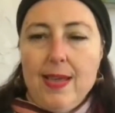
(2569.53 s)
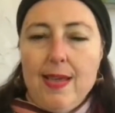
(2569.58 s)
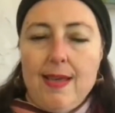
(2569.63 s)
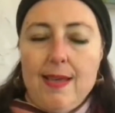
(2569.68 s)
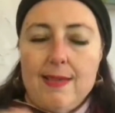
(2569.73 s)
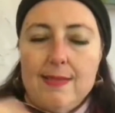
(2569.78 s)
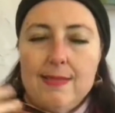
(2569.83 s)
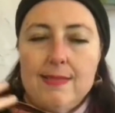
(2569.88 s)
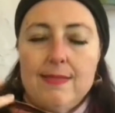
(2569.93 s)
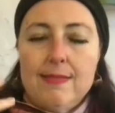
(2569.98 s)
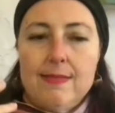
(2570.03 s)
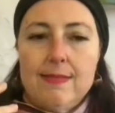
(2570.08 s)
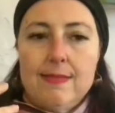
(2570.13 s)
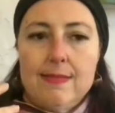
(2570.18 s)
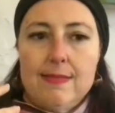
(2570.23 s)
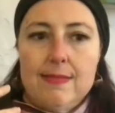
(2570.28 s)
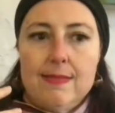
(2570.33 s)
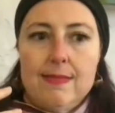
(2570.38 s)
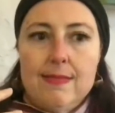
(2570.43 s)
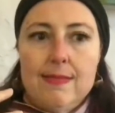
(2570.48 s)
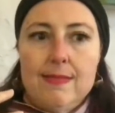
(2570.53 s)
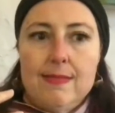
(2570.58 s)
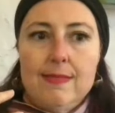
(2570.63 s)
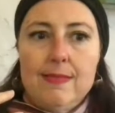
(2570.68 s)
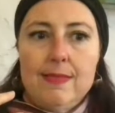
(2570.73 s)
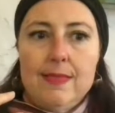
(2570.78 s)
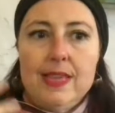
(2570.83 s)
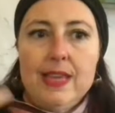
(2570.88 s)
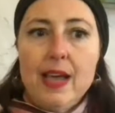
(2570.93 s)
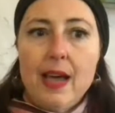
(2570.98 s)
And
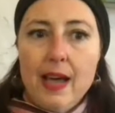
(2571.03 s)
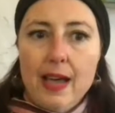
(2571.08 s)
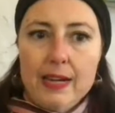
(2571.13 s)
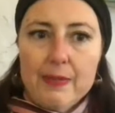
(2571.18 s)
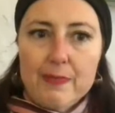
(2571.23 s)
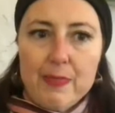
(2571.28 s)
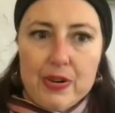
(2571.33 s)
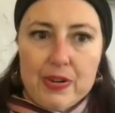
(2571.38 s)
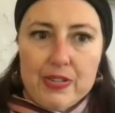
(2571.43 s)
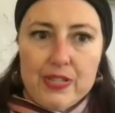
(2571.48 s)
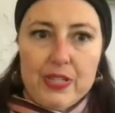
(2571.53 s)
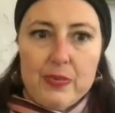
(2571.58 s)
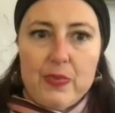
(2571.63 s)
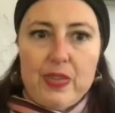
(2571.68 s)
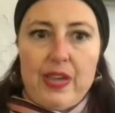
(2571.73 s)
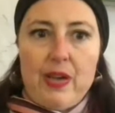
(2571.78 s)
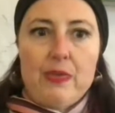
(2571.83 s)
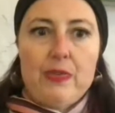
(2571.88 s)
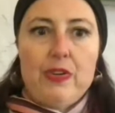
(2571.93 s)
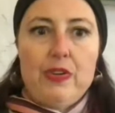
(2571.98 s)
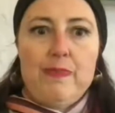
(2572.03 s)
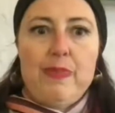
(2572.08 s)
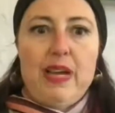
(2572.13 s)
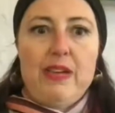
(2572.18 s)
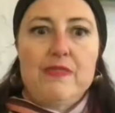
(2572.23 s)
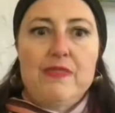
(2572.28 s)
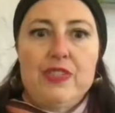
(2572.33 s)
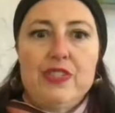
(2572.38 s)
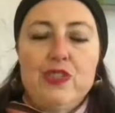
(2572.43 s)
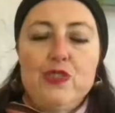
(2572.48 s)
the odd person without good
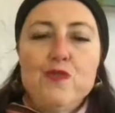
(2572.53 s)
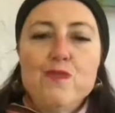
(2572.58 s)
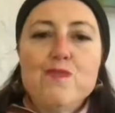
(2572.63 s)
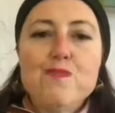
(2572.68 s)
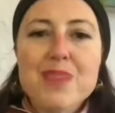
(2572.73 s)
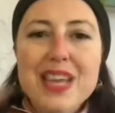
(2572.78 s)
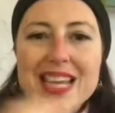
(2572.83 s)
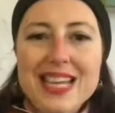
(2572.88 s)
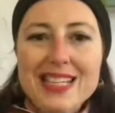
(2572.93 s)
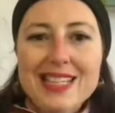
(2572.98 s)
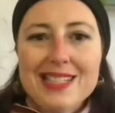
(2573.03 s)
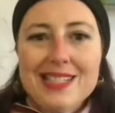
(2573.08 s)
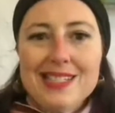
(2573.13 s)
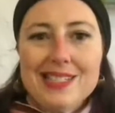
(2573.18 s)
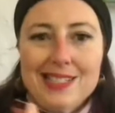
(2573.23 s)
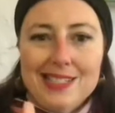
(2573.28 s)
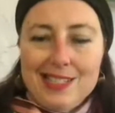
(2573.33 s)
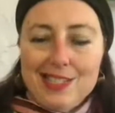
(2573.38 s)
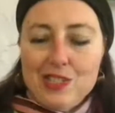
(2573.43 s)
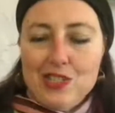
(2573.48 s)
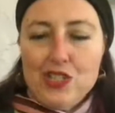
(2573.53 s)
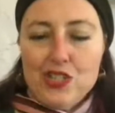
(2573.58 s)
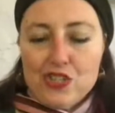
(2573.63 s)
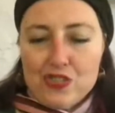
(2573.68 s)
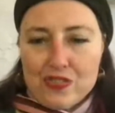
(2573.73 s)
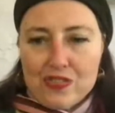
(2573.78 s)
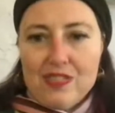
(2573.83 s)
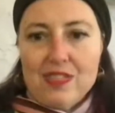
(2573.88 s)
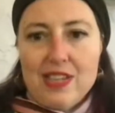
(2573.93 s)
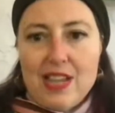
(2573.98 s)
boundaries who makes it into
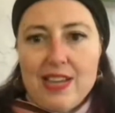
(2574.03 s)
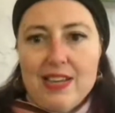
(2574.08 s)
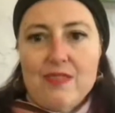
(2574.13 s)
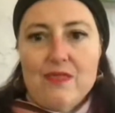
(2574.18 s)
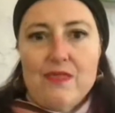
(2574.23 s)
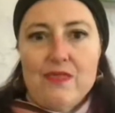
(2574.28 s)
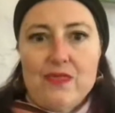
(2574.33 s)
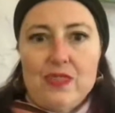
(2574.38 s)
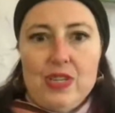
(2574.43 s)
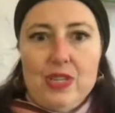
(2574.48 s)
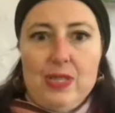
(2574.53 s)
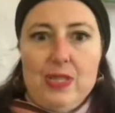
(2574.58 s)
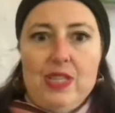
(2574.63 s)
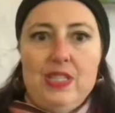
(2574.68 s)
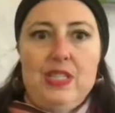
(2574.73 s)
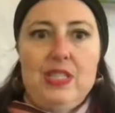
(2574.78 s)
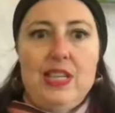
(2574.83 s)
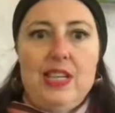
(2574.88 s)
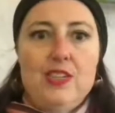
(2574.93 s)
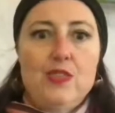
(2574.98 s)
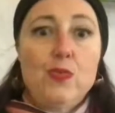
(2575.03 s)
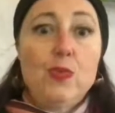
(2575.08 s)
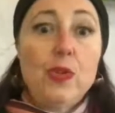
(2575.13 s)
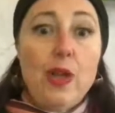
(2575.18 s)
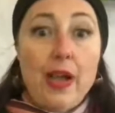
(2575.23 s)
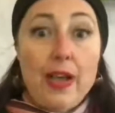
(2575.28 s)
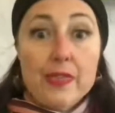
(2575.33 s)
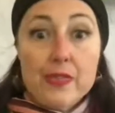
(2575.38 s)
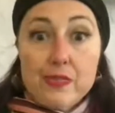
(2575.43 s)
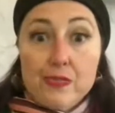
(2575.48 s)
your life in this stage will
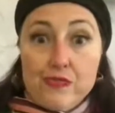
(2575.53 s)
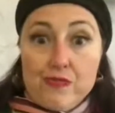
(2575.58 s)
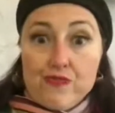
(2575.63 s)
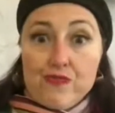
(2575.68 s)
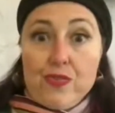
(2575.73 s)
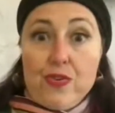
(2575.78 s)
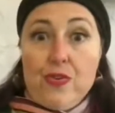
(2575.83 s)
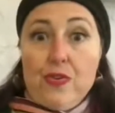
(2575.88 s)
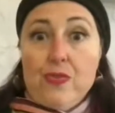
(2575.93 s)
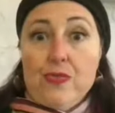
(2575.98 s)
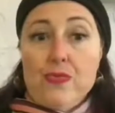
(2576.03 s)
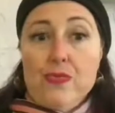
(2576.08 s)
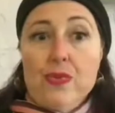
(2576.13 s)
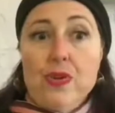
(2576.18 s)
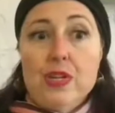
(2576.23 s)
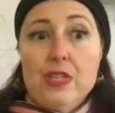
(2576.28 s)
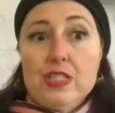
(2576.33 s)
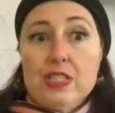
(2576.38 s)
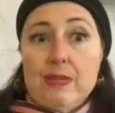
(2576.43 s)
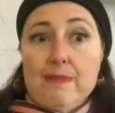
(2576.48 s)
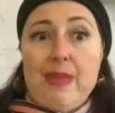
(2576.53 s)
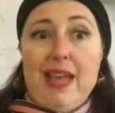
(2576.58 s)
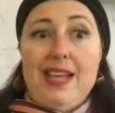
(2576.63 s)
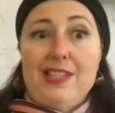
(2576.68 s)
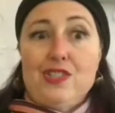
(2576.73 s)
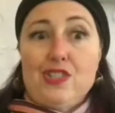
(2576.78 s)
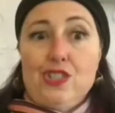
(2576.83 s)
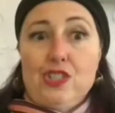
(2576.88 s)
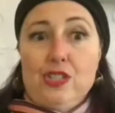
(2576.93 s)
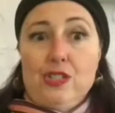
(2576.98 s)
either grow to
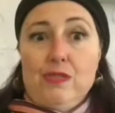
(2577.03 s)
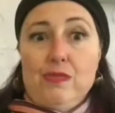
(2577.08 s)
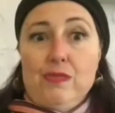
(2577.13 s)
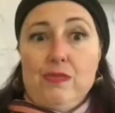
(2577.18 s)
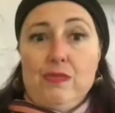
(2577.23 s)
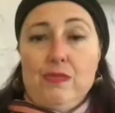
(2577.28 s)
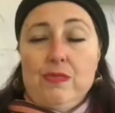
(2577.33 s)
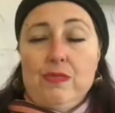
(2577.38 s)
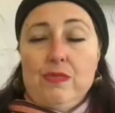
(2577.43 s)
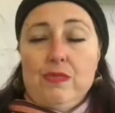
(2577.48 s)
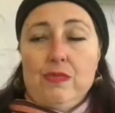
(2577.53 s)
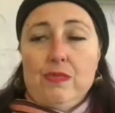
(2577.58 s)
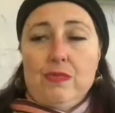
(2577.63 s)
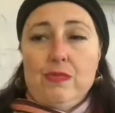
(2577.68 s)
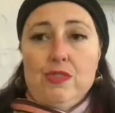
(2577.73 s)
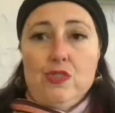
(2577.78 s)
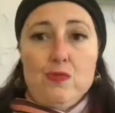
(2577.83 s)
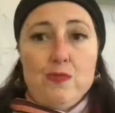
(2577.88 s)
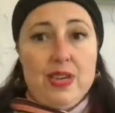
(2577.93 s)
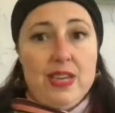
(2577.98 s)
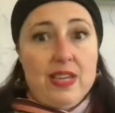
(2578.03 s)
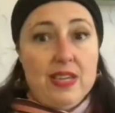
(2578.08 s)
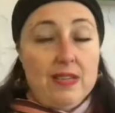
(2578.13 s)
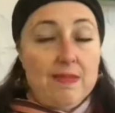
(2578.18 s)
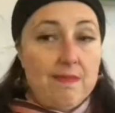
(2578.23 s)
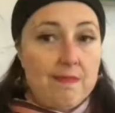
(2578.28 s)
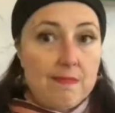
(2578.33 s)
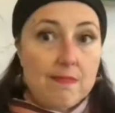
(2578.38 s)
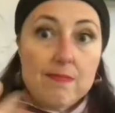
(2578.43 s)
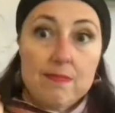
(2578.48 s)
match you. You
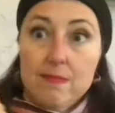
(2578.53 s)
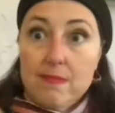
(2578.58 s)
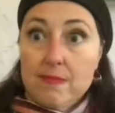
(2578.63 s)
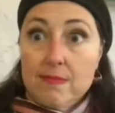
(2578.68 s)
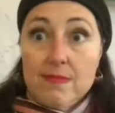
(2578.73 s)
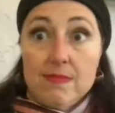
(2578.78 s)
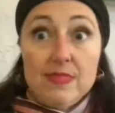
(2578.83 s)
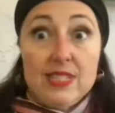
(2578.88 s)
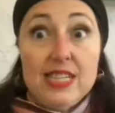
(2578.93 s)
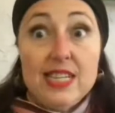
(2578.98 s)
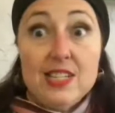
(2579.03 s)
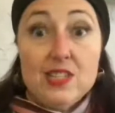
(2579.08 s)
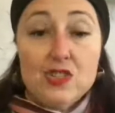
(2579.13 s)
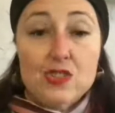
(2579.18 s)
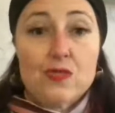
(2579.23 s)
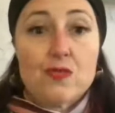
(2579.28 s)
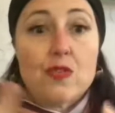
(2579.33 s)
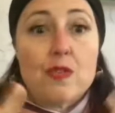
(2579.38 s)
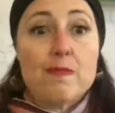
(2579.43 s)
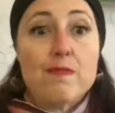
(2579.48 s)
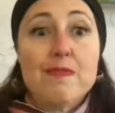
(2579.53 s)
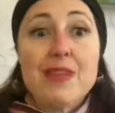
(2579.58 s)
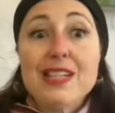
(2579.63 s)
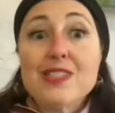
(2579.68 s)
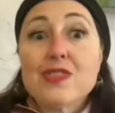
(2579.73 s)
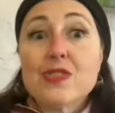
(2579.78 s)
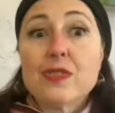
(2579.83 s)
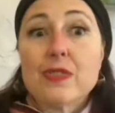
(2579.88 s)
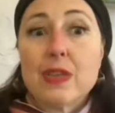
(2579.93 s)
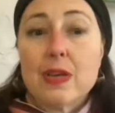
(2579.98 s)
may teach or
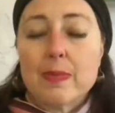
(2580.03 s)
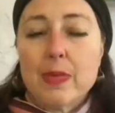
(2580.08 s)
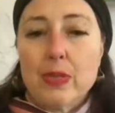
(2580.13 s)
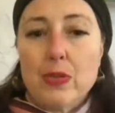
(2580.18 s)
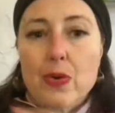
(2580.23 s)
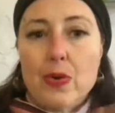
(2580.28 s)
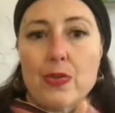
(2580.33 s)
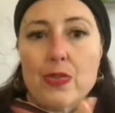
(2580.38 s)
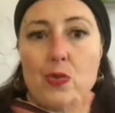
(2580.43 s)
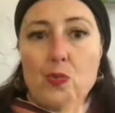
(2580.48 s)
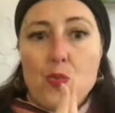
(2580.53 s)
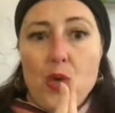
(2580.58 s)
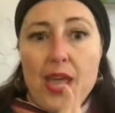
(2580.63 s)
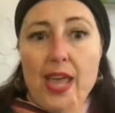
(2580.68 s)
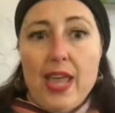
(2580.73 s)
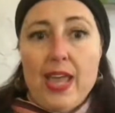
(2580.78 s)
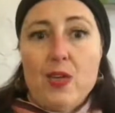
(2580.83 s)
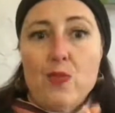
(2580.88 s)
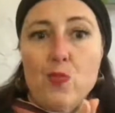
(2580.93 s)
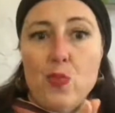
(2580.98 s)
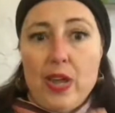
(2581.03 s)
mentor them along the way